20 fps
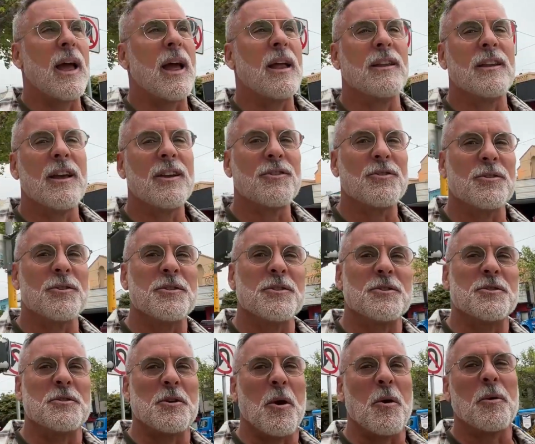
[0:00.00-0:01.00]
and yet you're
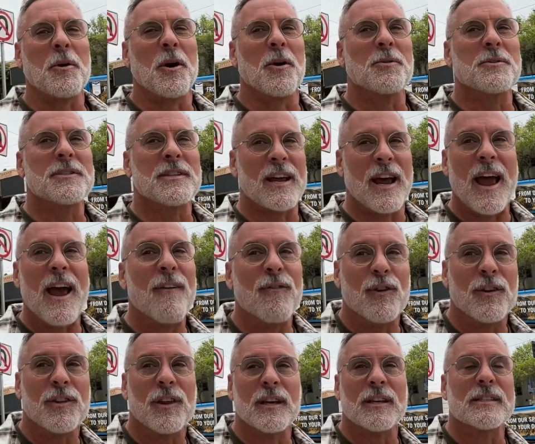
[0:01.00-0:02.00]
so close to
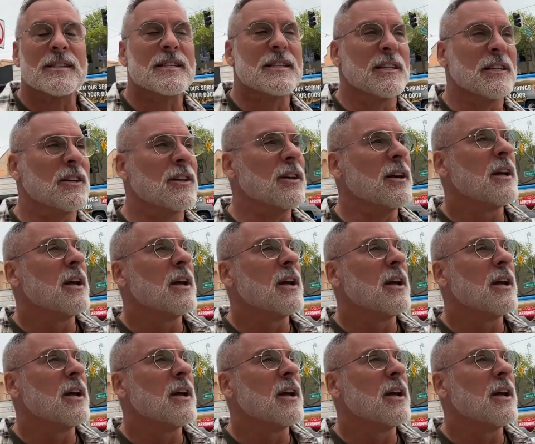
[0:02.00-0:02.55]
everything still.